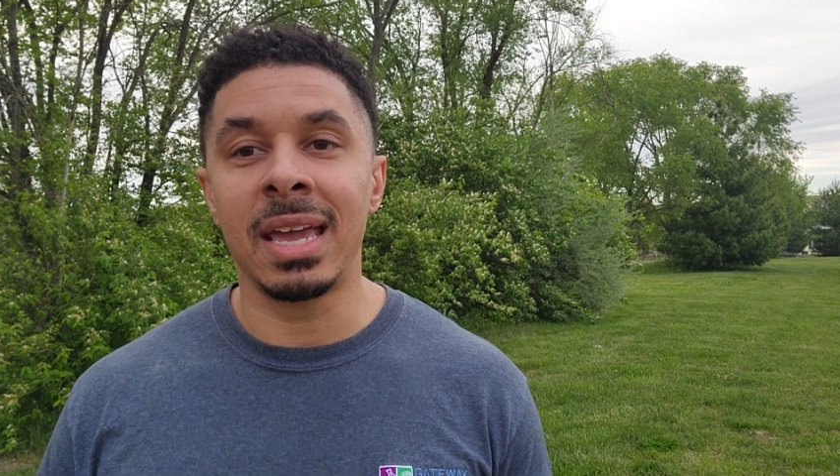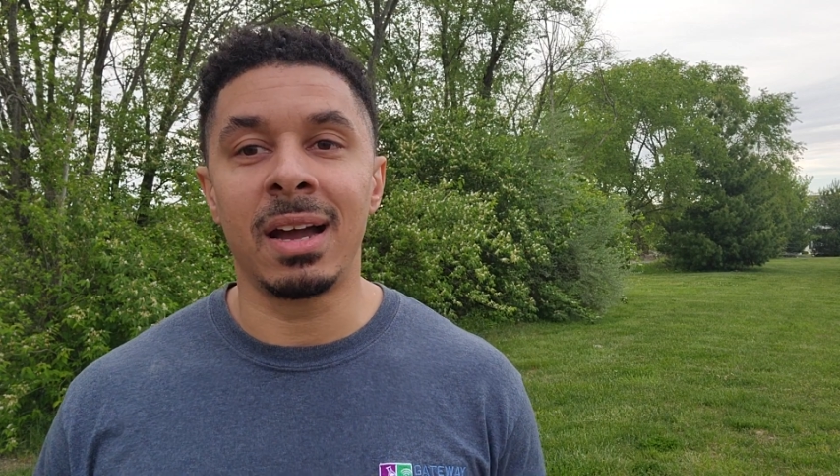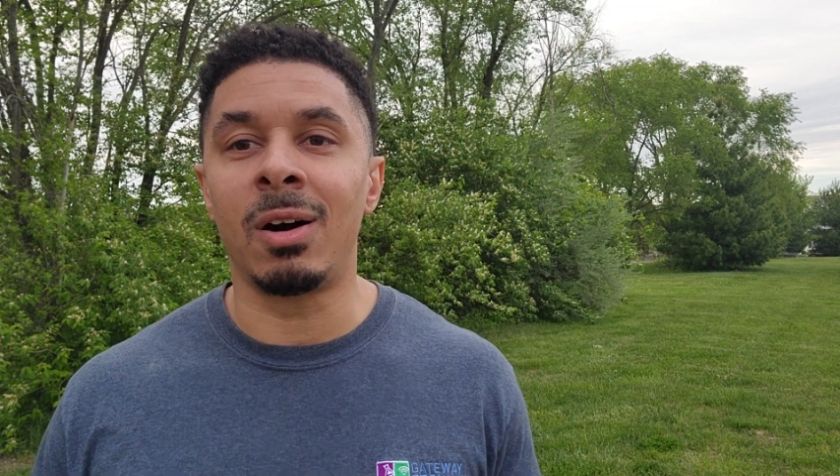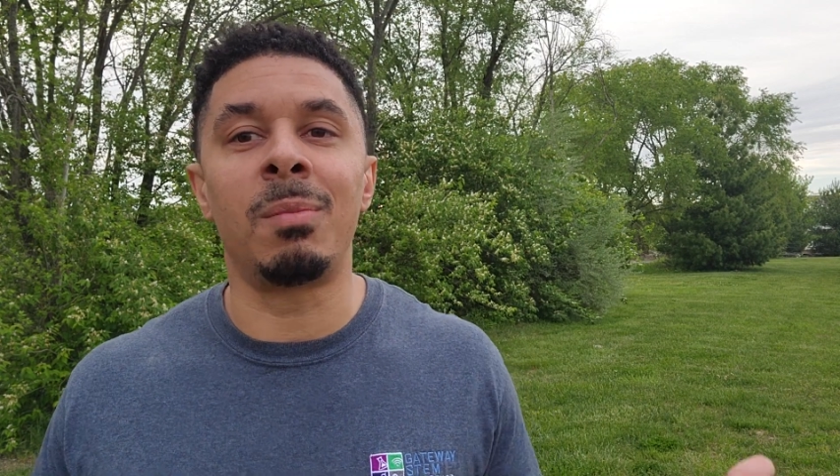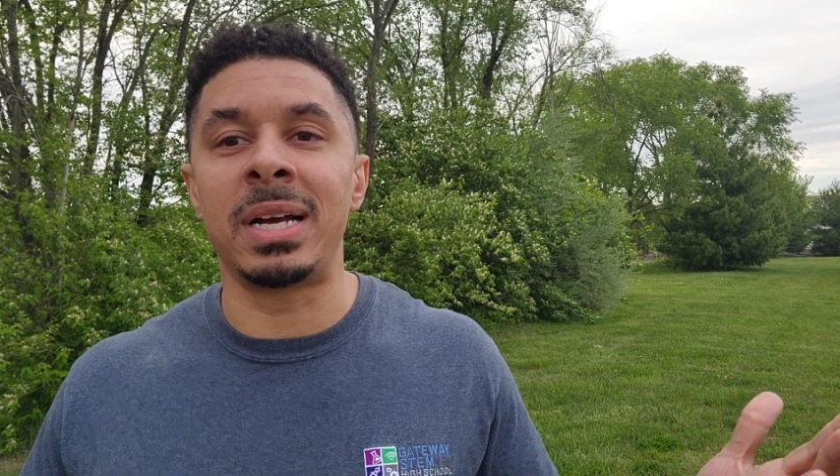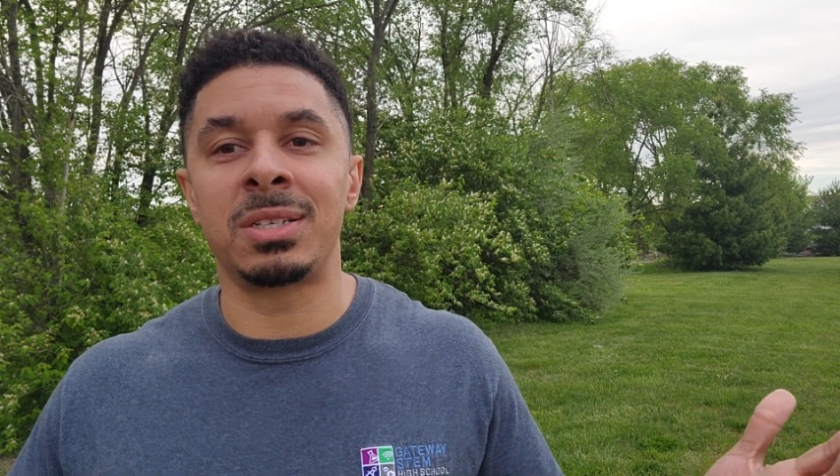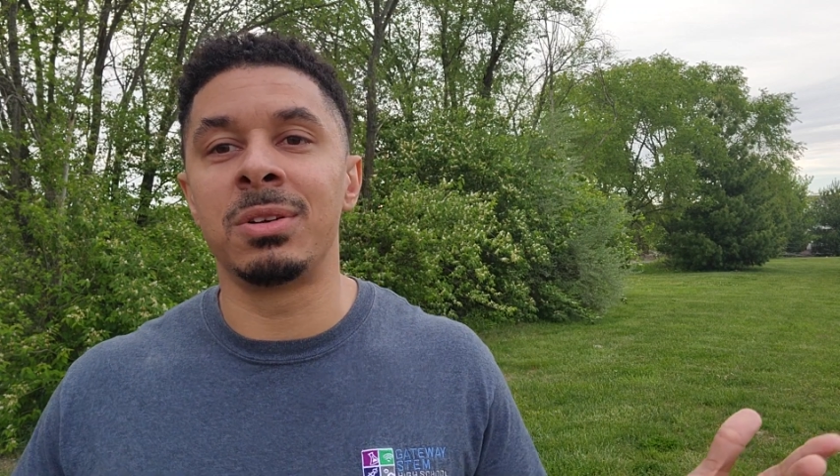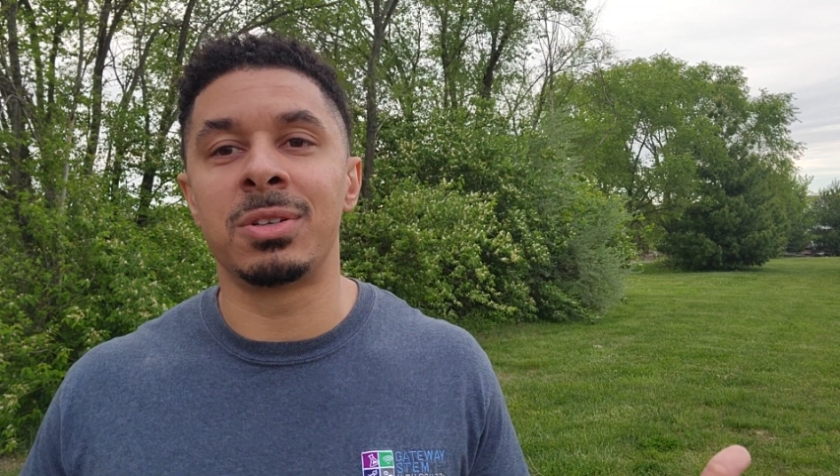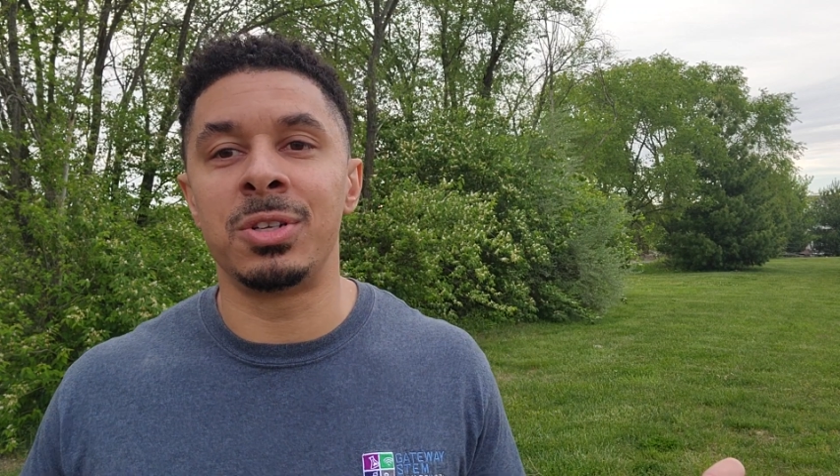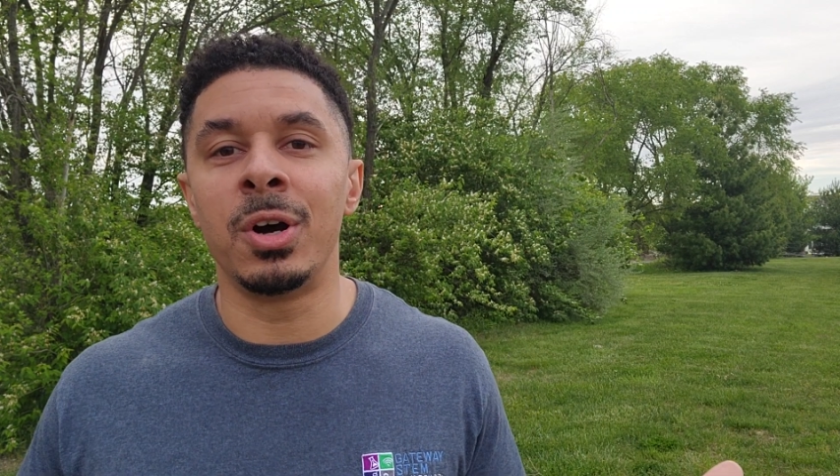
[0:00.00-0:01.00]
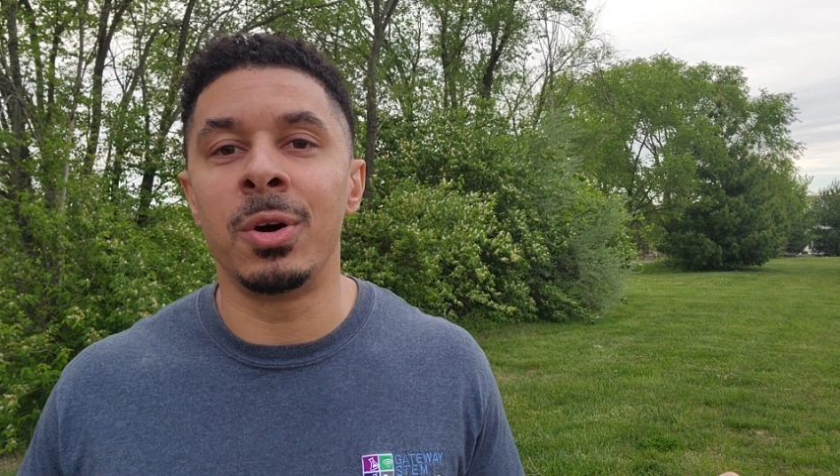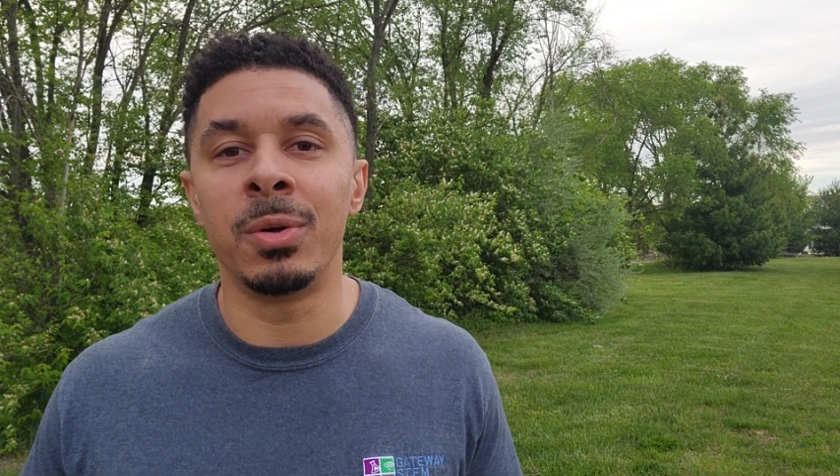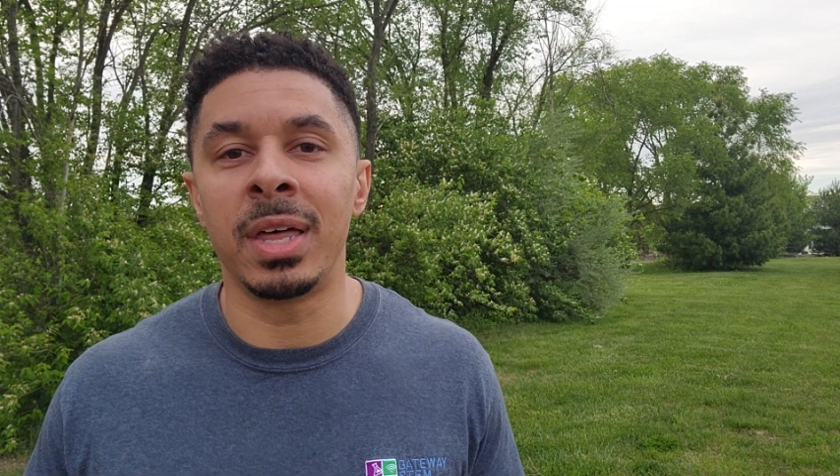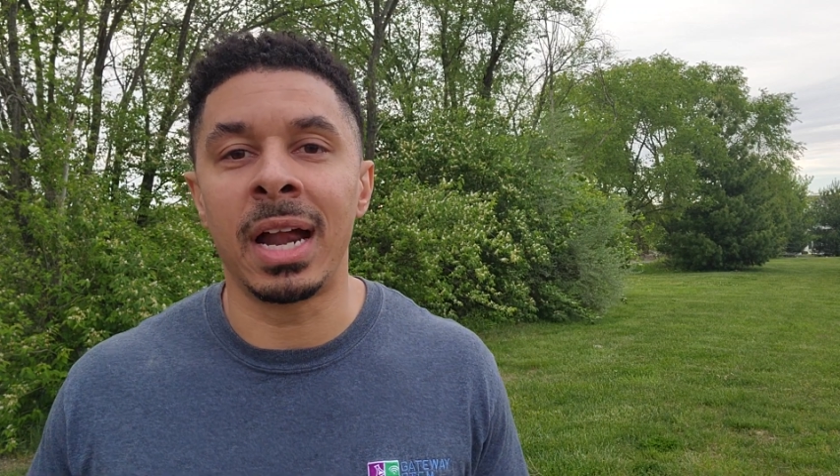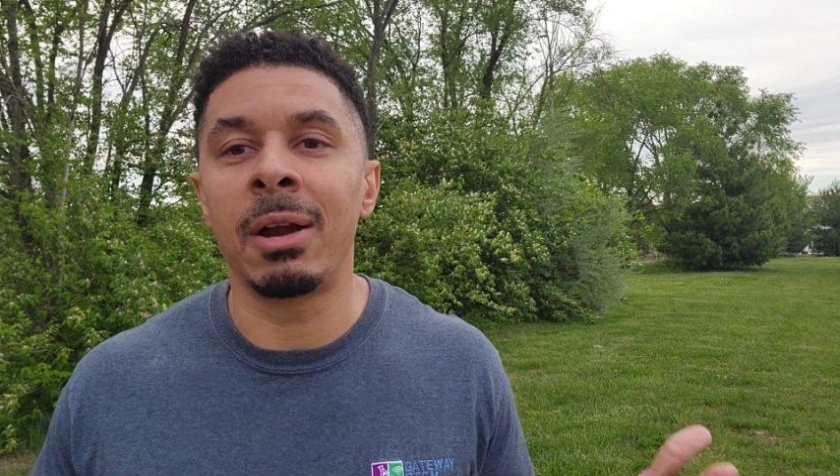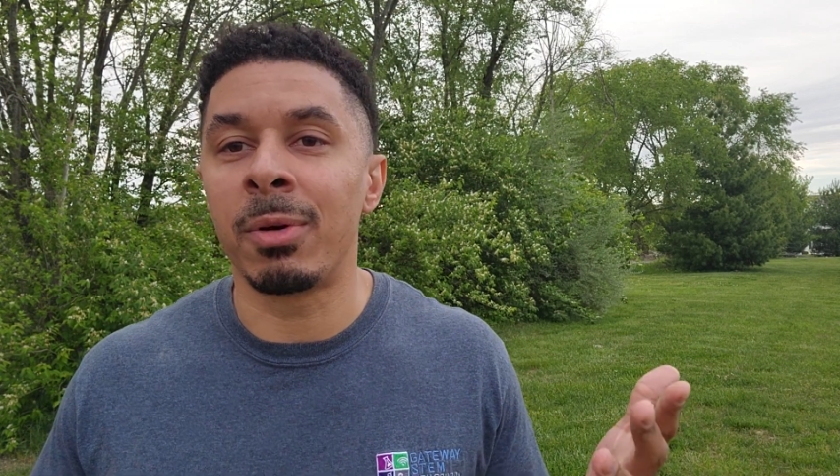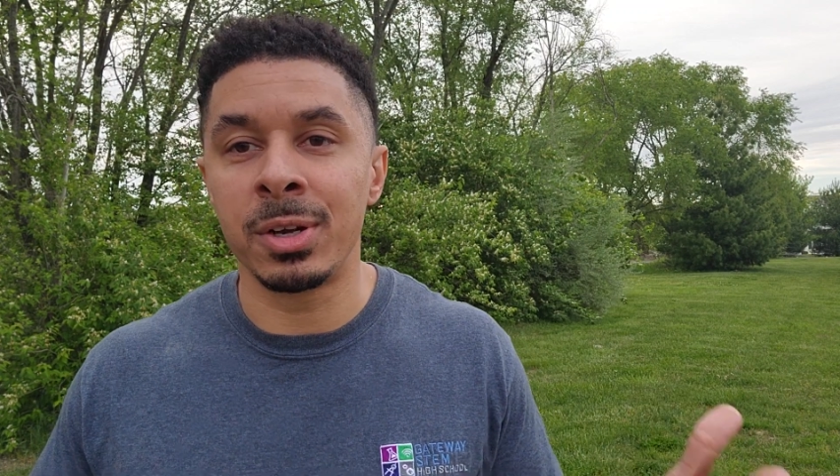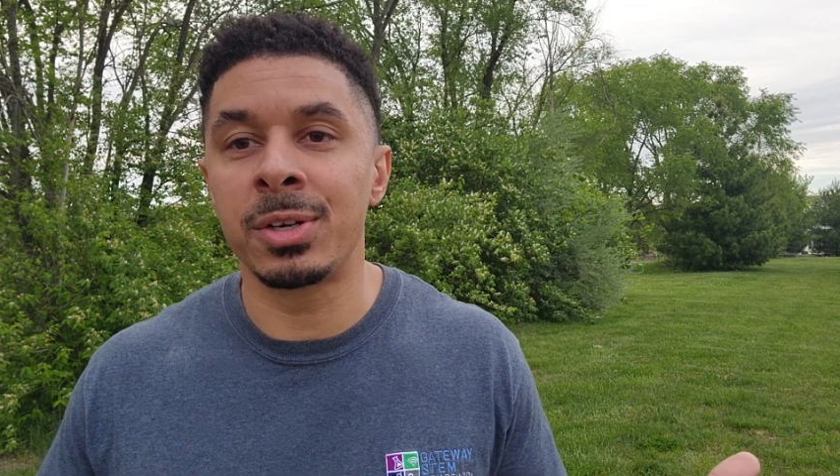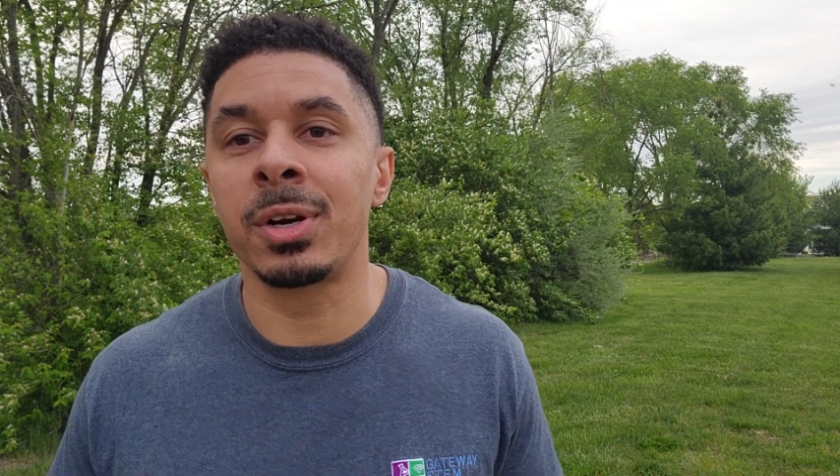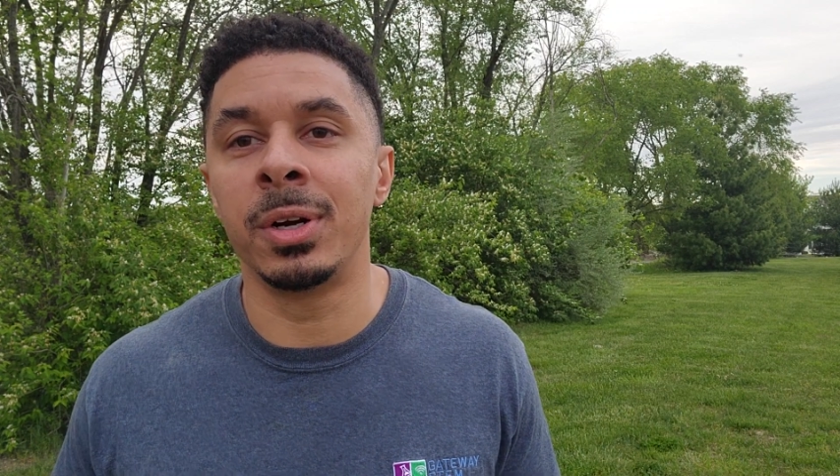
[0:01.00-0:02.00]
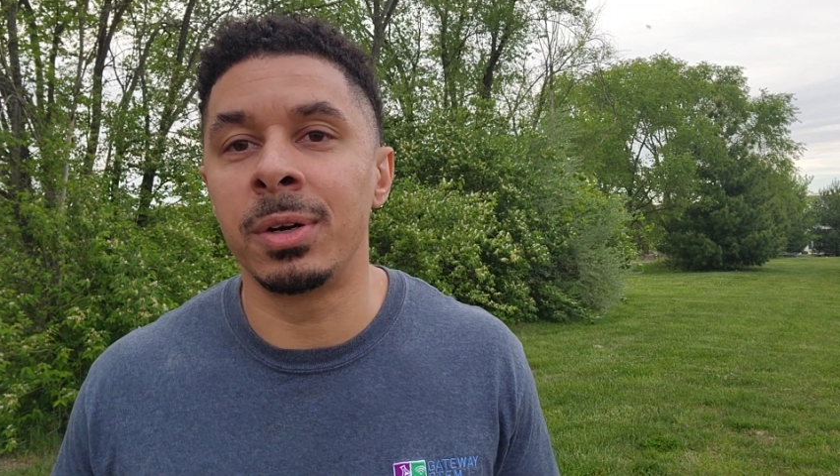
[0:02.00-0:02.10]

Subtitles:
all my students know that I run Turo,